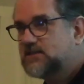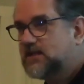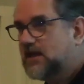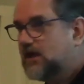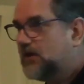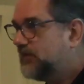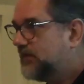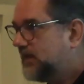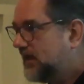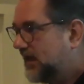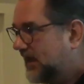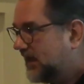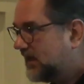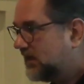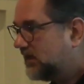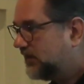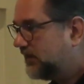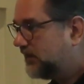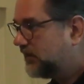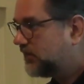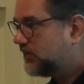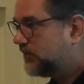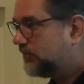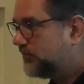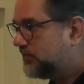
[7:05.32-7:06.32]
down the
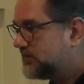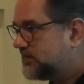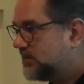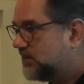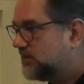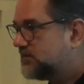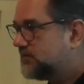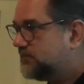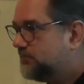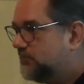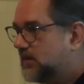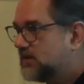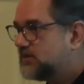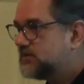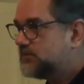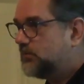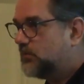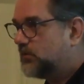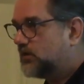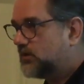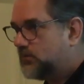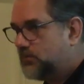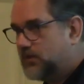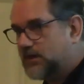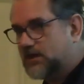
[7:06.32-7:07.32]
analytical results much
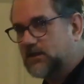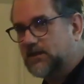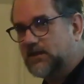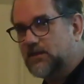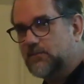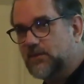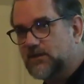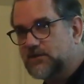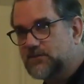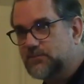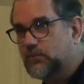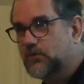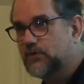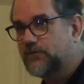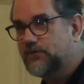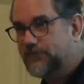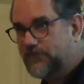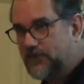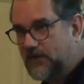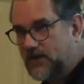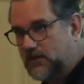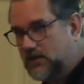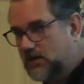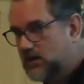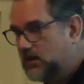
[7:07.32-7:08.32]
more quickly and much more
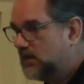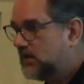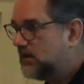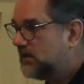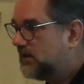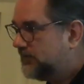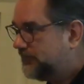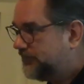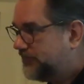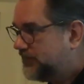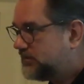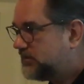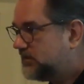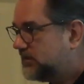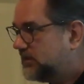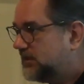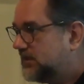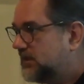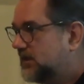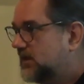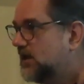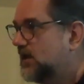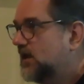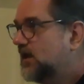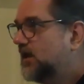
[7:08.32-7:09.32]
efficiently,